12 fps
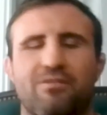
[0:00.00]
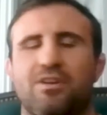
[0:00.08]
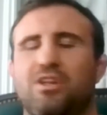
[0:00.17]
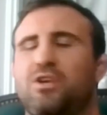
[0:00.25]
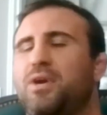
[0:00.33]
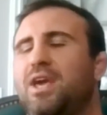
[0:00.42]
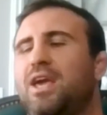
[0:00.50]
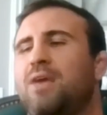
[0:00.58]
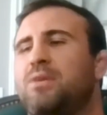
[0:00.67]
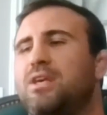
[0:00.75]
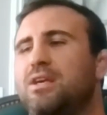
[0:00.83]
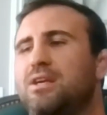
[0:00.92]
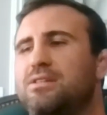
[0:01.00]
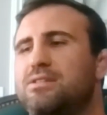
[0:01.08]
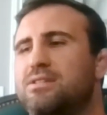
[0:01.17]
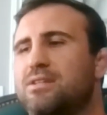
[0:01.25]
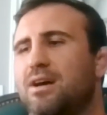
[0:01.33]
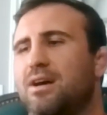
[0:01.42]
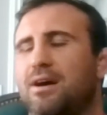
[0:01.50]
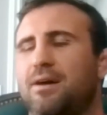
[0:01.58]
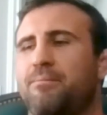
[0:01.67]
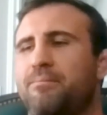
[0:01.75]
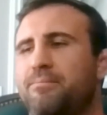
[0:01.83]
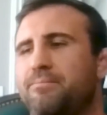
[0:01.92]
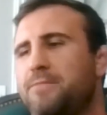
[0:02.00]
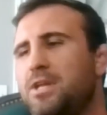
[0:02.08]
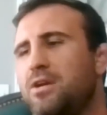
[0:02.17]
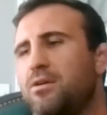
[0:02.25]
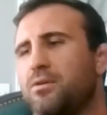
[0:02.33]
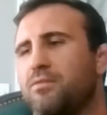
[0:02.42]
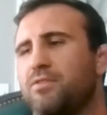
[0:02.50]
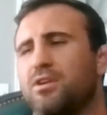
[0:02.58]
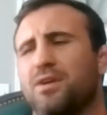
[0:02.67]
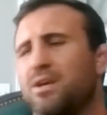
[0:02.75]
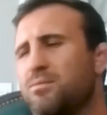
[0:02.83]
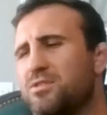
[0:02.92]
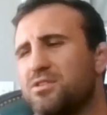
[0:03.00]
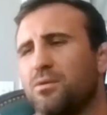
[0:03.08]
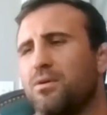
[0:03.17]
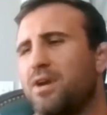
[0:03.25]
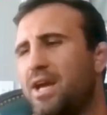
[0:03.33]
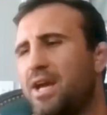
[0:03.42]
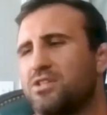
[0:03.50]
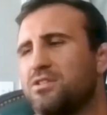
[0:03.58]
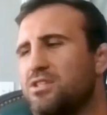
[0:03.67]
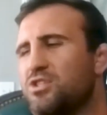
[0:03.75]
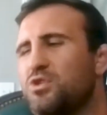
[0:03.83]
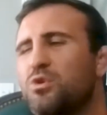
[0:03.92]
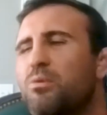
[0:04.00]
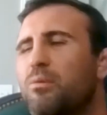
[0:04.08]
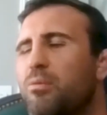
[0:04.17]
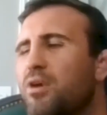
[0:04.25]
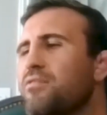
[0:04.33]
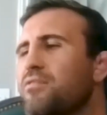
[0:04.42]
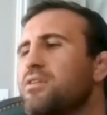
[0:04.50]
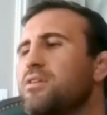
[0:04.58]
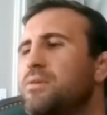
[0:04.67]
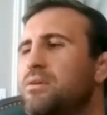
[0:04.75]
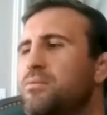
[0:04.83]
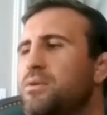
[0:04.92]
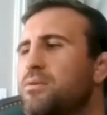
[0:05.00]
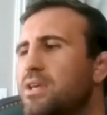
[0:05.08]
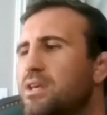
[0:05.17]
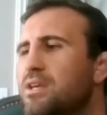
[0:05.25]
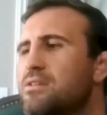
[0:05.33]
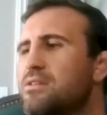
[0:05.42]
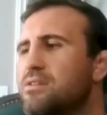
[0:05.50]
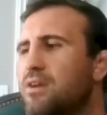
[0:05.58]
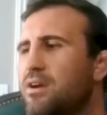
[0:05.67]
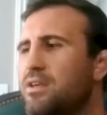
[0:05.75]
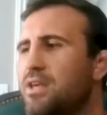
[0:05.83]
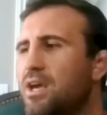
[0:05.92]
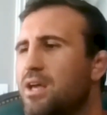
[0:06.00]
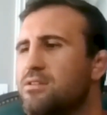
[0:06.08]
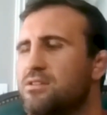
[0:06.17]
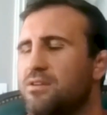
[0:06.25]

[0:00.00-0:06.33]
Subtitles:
big video game kids. Video games still weren't actually super prevalent when we were kids yet.